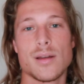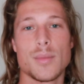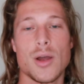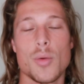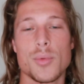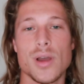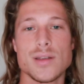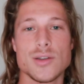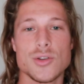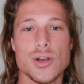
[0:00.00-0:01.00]
um, I hope you
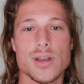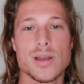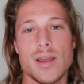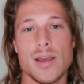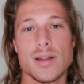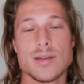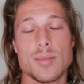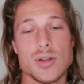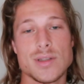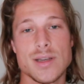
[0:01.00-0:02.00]
guys enjoy. It's
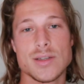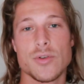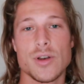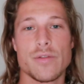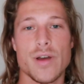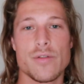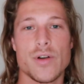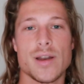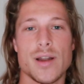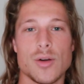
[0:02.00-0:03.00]
about 6.45
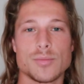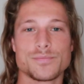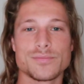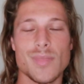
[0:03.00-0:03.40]
right now.